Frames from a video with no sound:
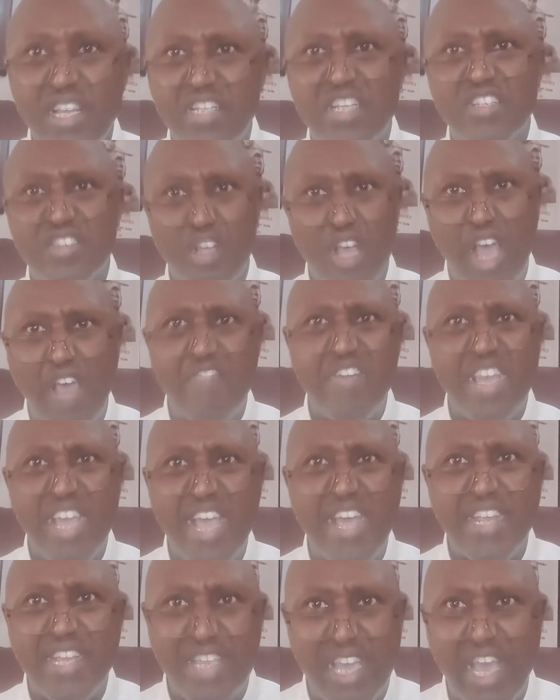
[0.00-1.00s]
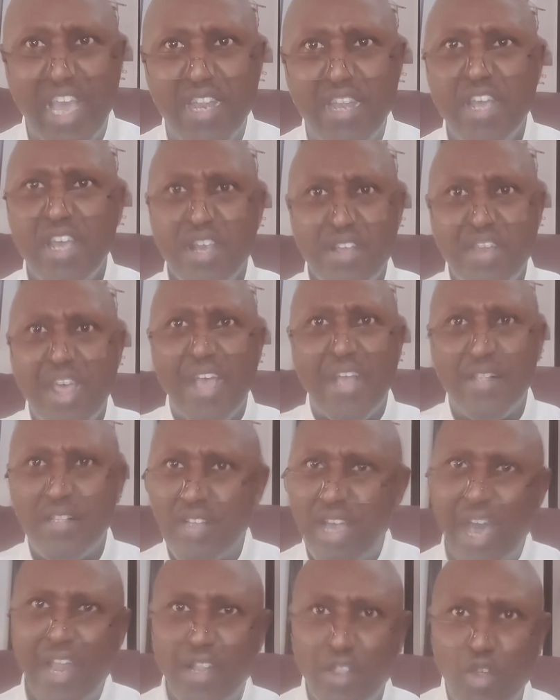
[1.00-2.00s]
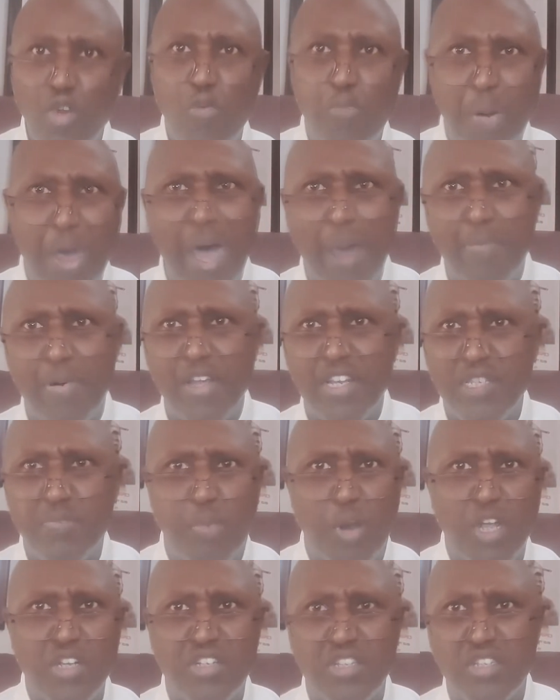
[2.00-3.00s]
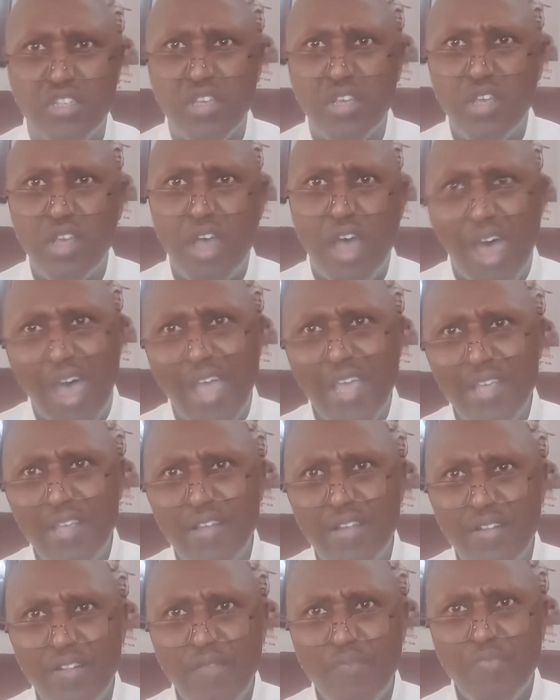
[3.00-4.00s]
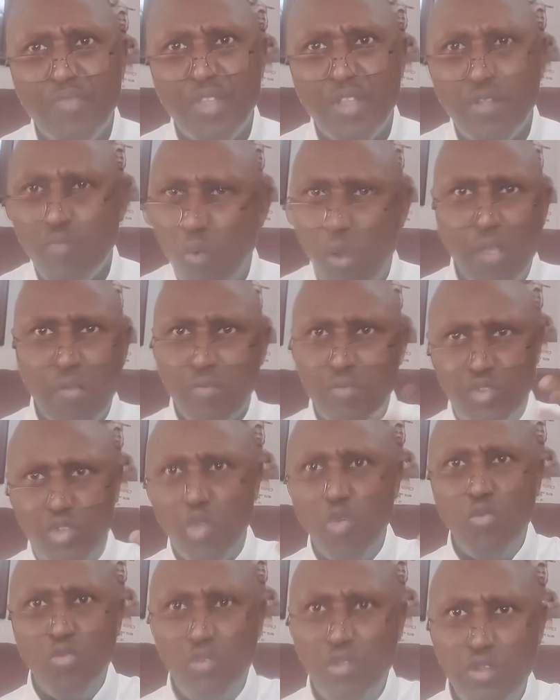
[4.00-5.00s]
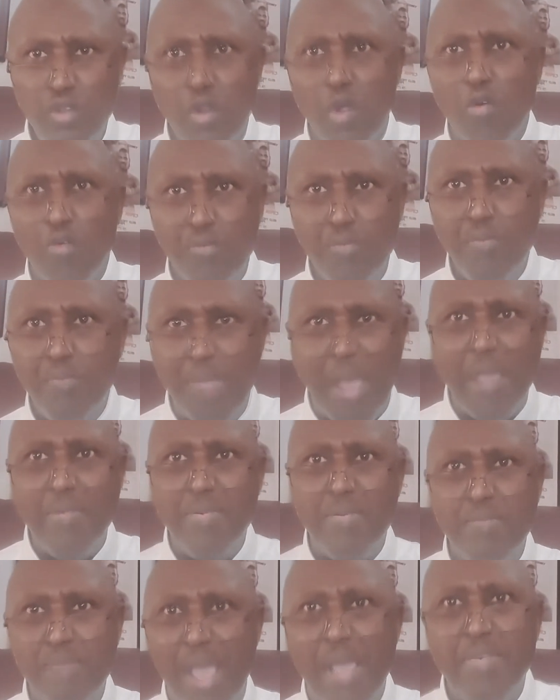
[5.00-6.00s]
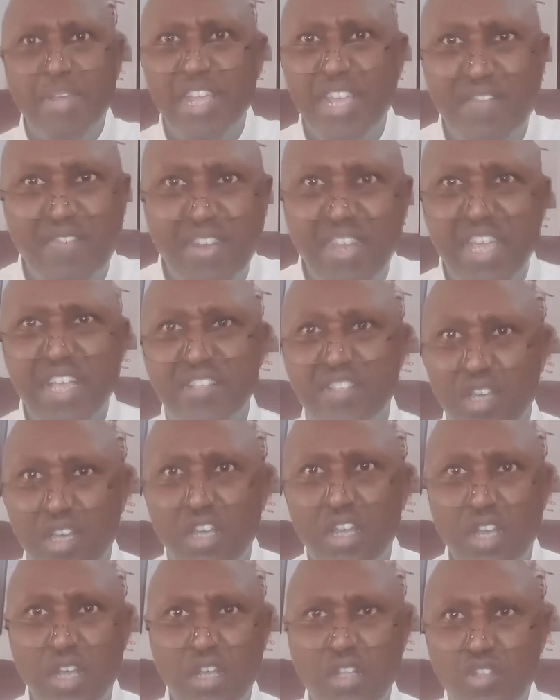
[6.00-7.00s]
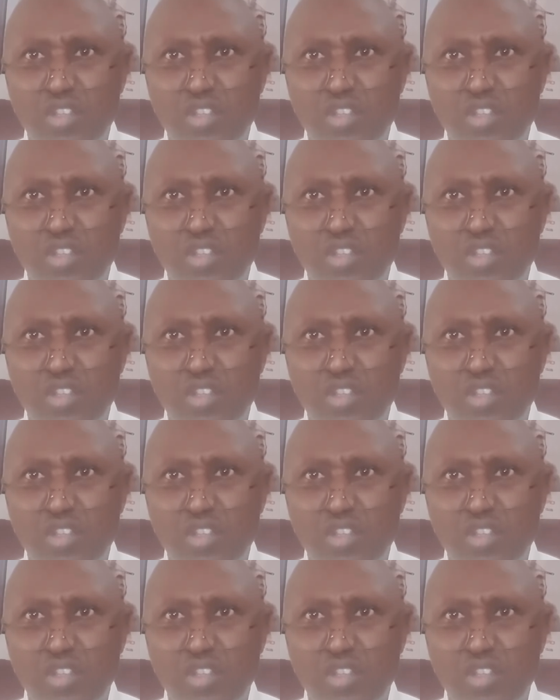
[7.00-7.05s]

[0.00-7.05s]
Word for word: He's just a heavy-handed kid that got a little pop on his punches. All right, but two, you know, maybe, maybe even needs to